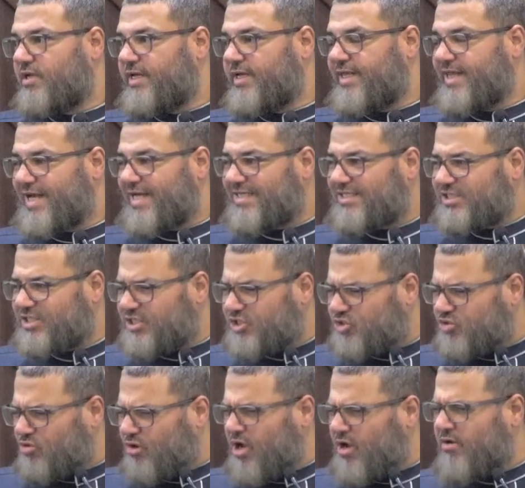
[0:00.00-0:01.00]
That's
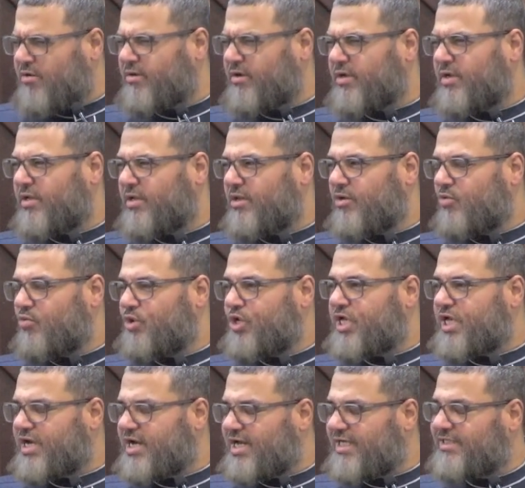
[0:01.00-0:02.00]
just wrong. We
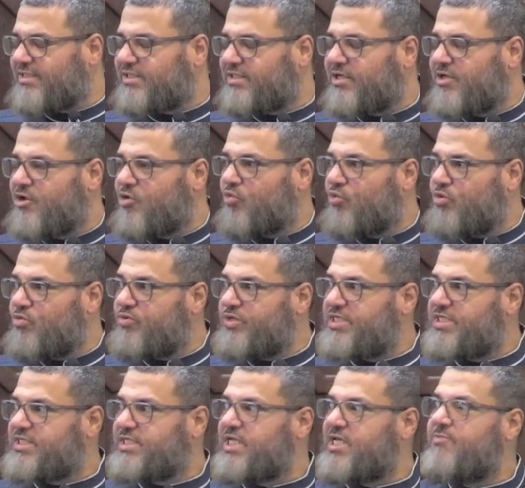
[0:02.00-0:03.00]
cannot, when we
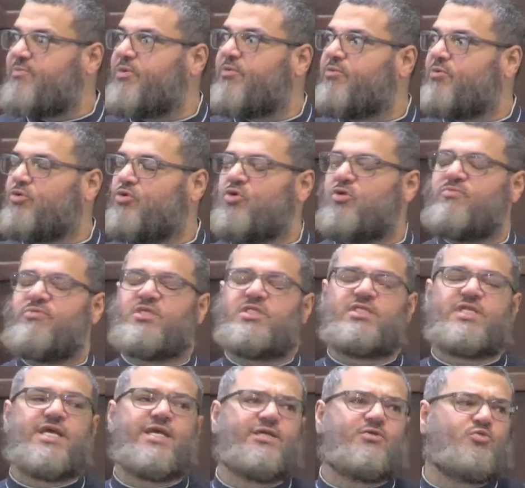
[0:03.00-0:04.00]
see people doing
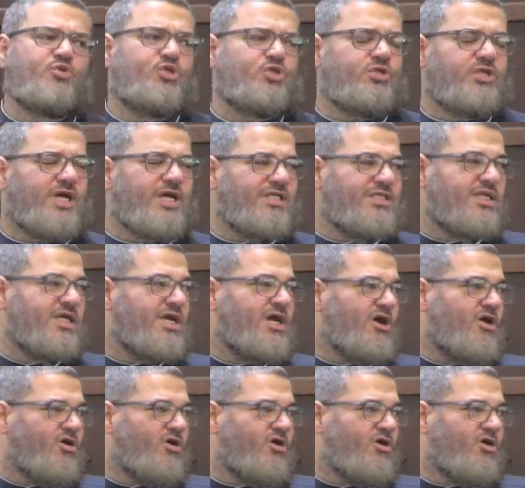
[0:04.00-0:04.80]
mistakes, we should not,